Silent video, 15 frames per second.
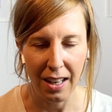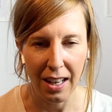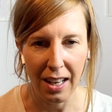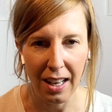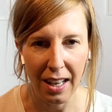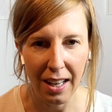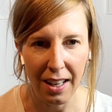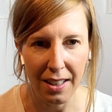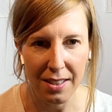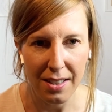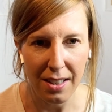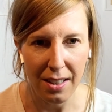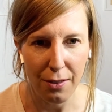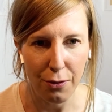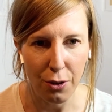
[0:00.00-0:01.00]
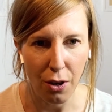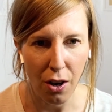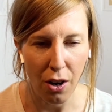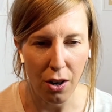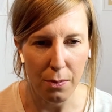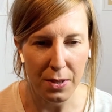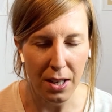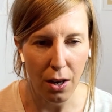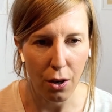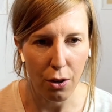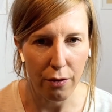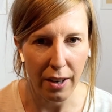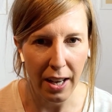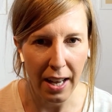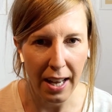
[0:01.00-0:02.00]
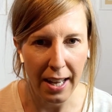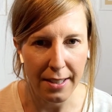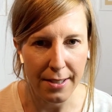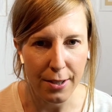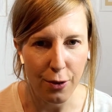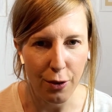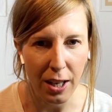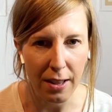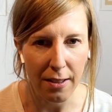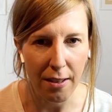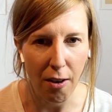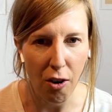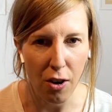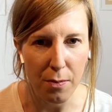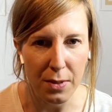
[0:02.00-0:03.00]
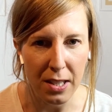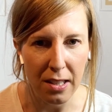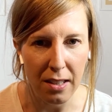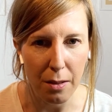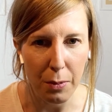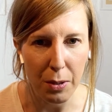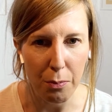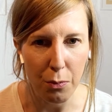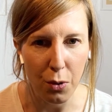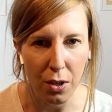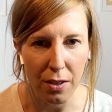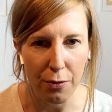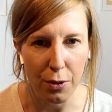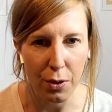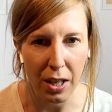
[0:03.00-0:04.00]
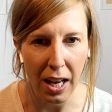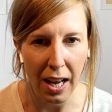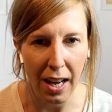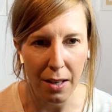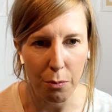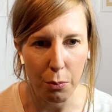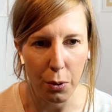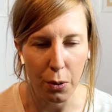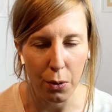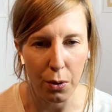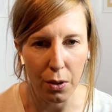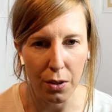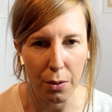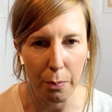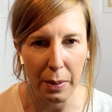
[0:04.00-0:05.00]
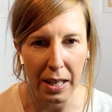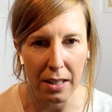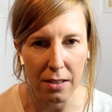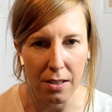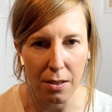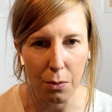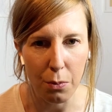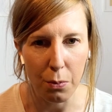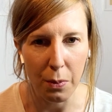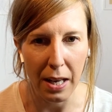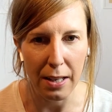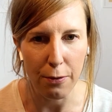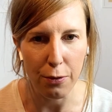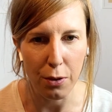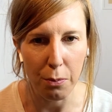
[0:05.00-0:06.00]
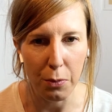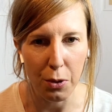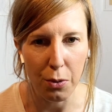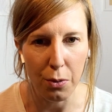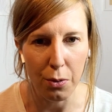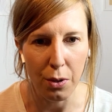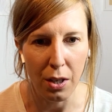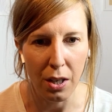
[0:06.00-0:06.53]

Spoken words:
And if your arms are overhead, straighten the arms a little bit more if you can. Pull the belt away from you.